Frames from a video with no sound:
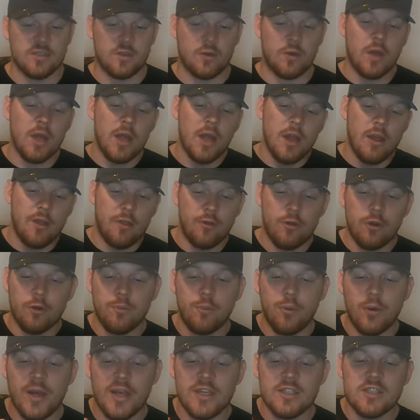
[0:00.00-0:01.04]
So
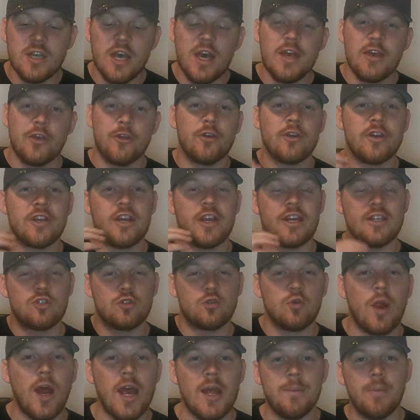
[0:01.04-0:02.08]
third place, you're gonna get a
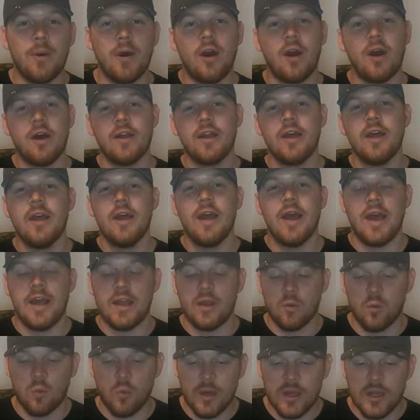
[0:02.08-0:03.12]
tripod,
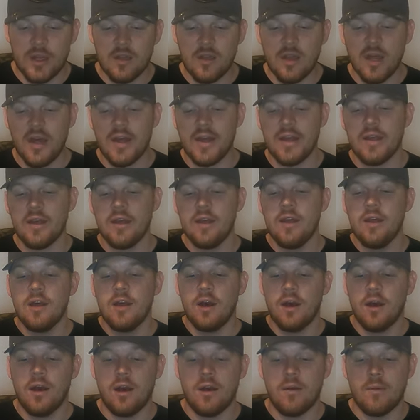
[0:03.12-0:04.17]
a ring light.
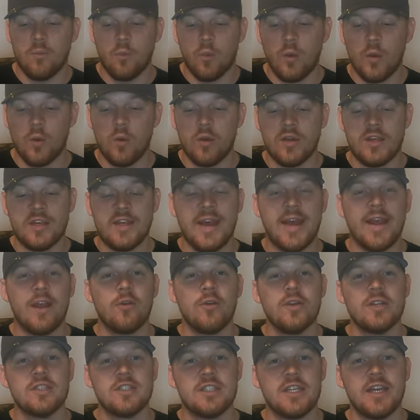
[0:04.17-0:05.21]
We will
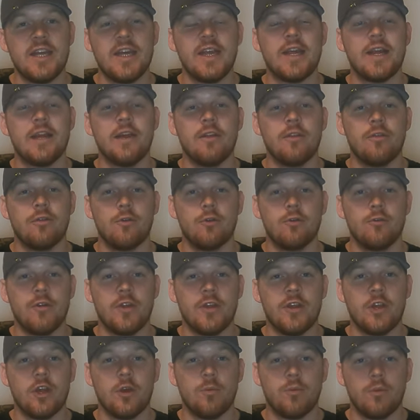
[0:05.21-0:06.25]
guarantee through
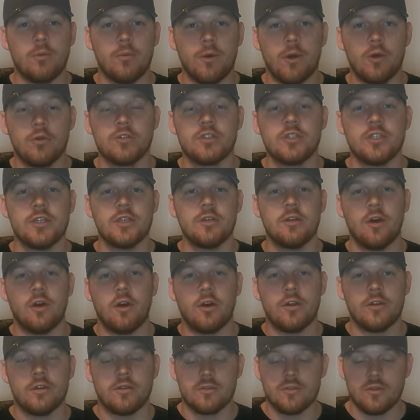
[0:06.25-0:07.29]
video promotion
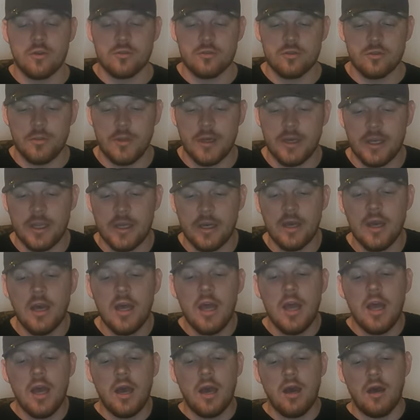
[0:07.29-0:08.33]
on social media,
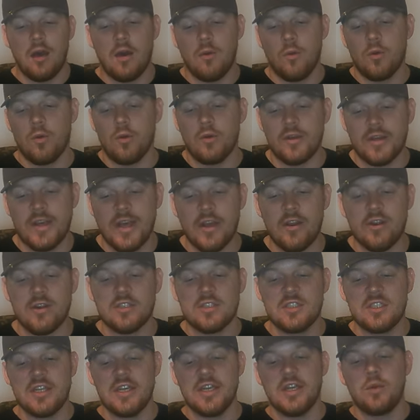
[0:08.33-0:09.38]
we will
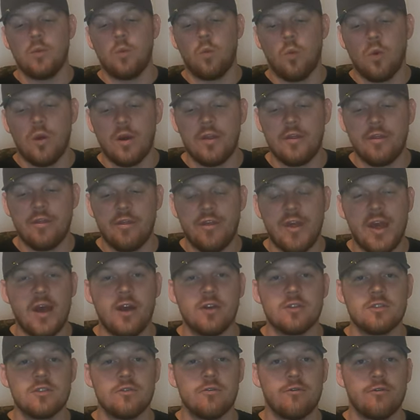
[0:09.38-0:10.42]
guarantee
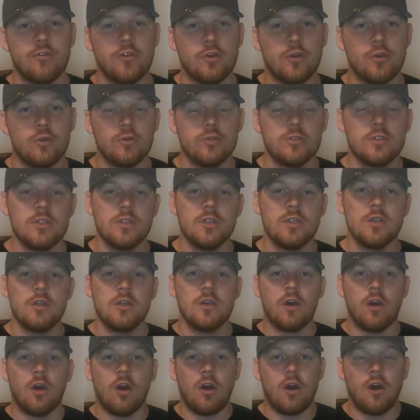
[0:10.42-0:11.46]
1,000 views
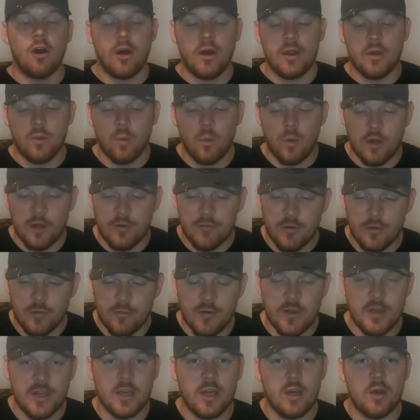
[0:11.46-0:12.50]
on one of your
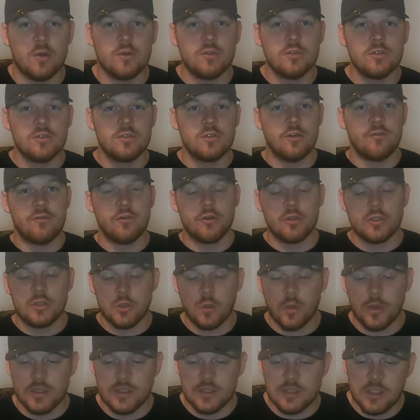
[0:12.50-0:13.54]
videos of your
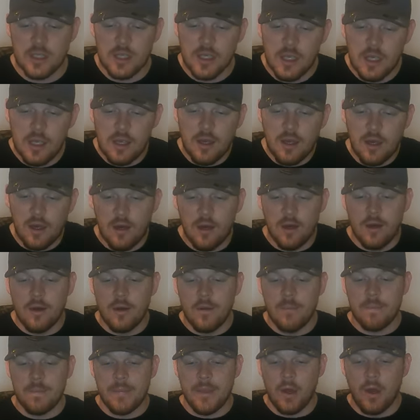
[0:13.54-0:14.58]
choice.
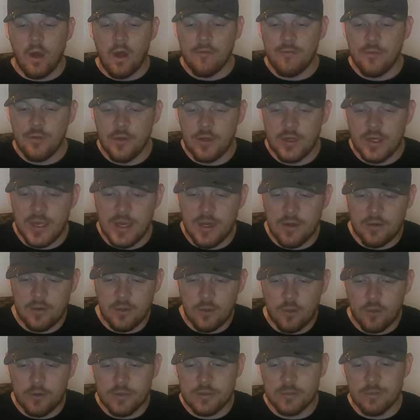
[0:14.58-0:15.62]
Off the Hook
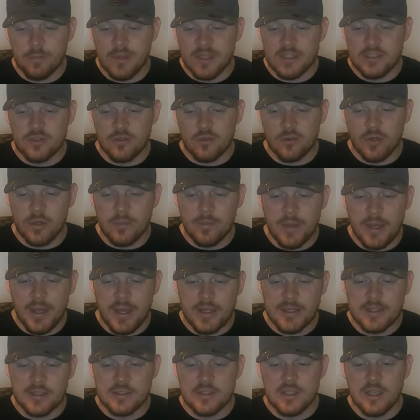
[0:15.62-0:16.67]
Outdoors, mystery
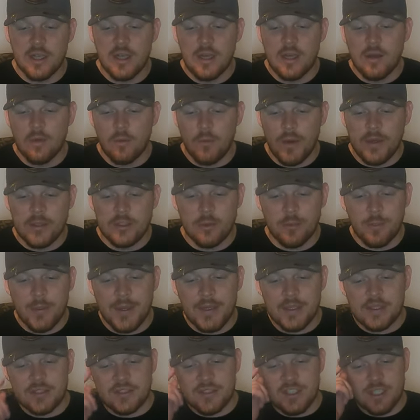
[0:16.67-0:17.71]
baits, Ranger
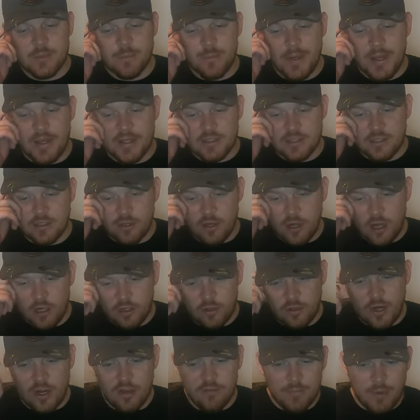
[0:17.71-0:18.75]
Pete stick baits that are
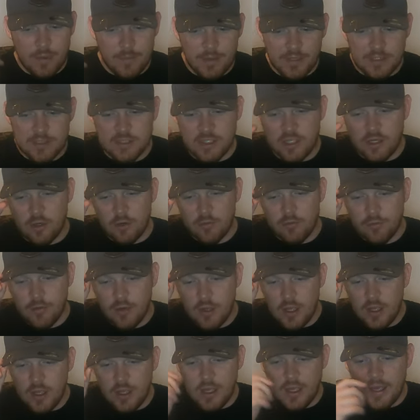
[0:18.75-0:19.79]
autographed by myself,
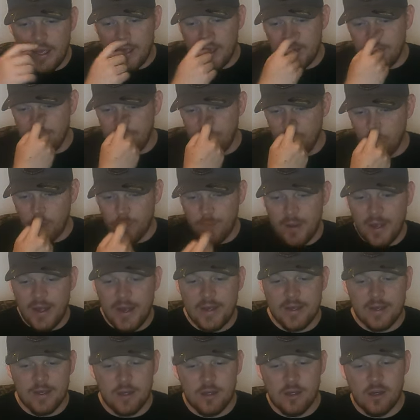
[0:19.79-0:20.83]
a four
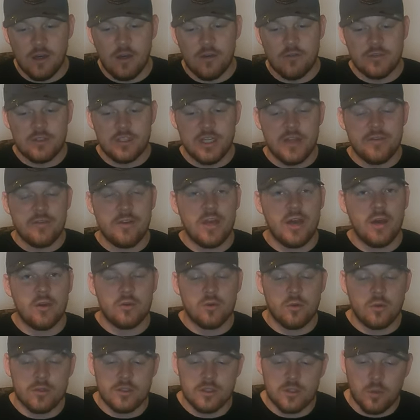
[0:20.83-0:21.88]
pack of JV
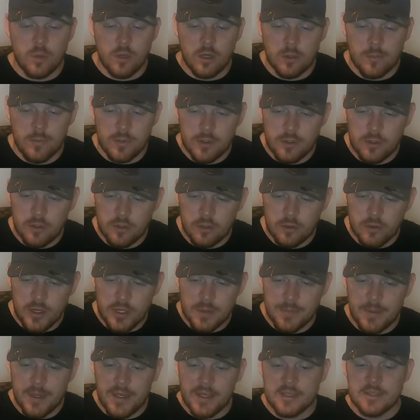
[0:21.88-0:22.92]
Outdoors square bill
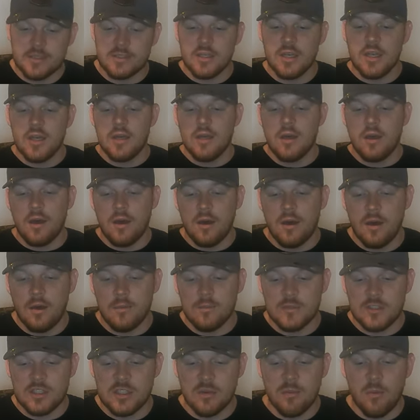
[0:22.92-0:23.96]
crankbaits,
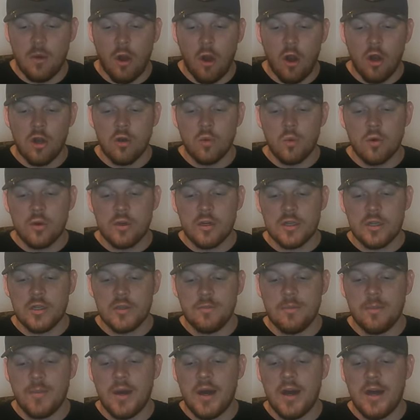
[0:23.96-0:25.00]
some
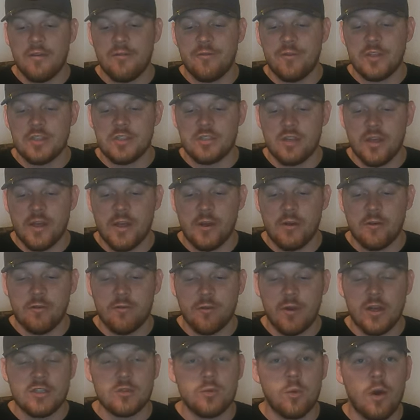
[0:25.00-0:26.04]
artwork by Fish Slayer
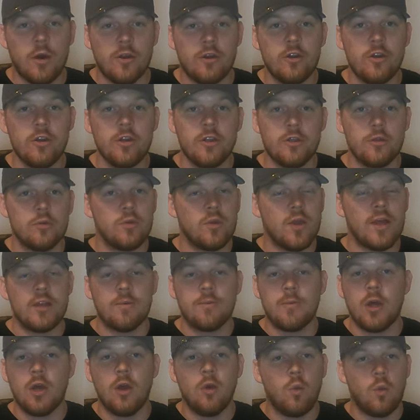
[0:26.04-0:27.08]
Freshwater. You let
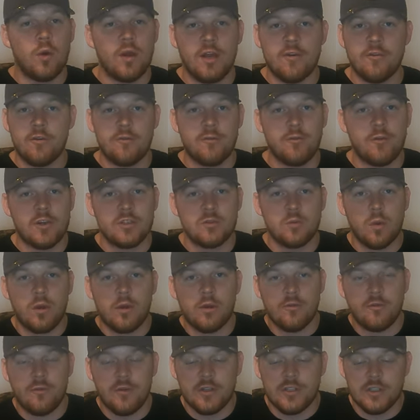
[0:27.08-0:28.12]
him know whatever
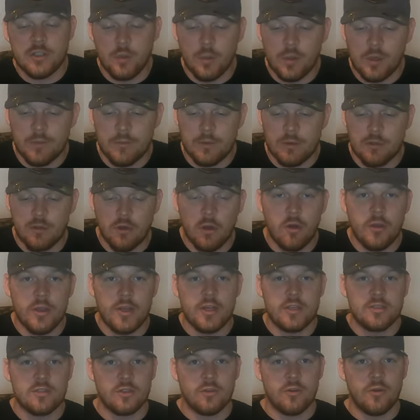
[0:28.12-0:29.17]
freshwater fish you want him to draw. He
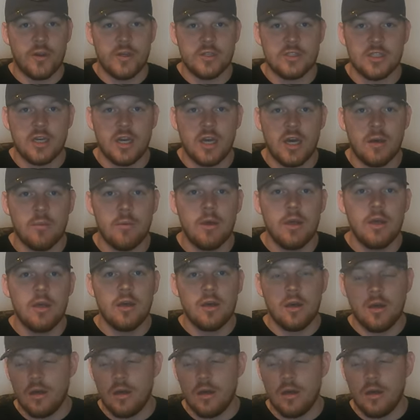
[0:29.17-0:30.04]
does a great job.